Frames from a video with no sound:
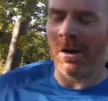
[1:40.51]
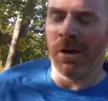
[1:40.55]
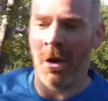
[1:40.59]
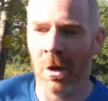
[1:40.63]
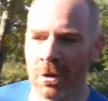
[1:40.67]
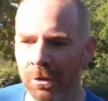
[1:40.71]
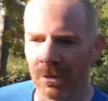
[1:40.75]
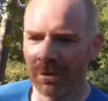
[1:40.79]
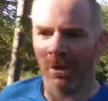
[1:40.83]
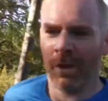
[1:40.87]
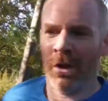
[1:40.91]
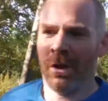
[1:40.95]

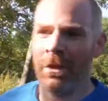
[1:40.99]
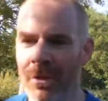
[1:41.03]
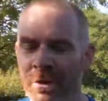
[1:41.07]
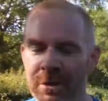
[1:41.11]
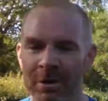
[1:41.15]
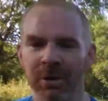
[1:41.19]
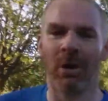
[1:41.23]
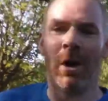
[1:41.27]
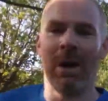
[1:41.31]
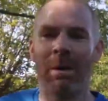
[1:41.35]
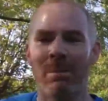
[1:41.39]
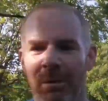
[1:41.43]
on the
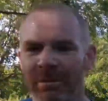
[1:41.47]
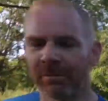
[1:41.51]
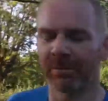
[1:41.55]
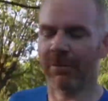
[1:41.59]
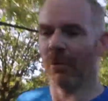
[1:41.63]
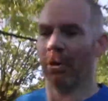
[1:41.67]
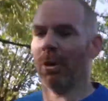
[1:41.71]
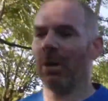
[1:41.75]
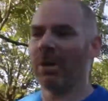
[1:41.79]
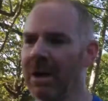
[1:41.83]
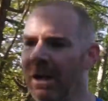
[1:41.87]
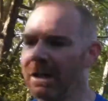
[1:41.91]
night
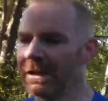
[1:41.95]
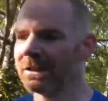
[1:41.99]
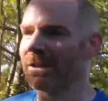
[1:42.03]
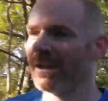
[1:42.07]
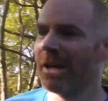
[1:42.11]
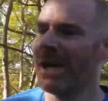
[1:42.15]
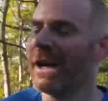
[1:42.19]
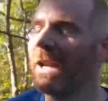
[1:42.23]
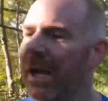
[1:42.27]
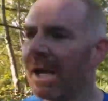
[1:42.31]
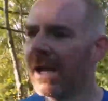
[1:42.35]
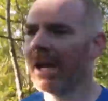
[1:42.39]
before, let's
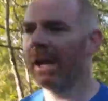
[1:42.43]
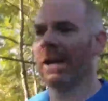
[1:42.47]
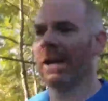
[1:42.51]
say.